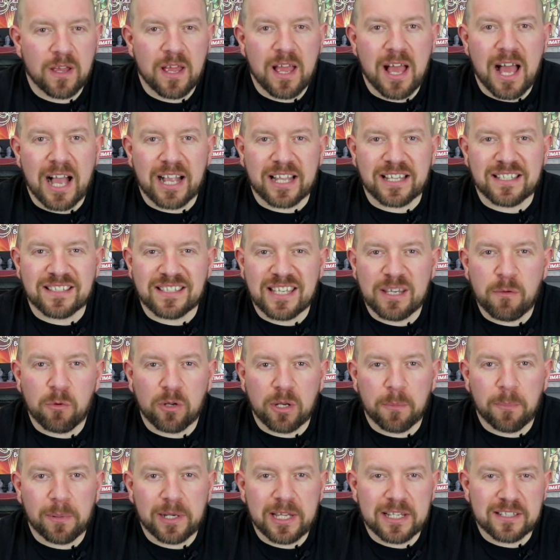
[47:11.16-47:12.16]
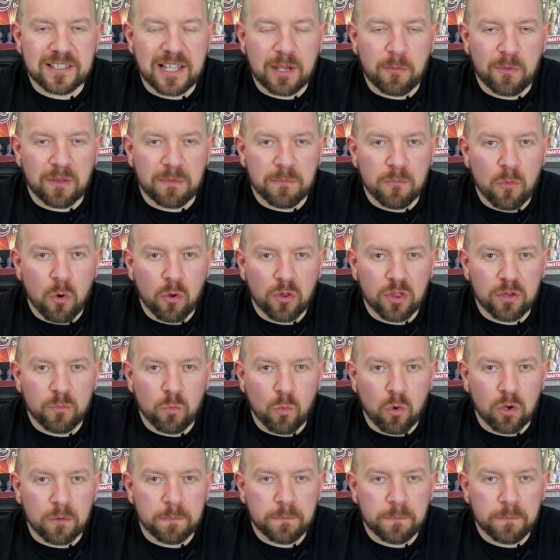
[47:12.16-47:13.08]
can see what it plays like with more than one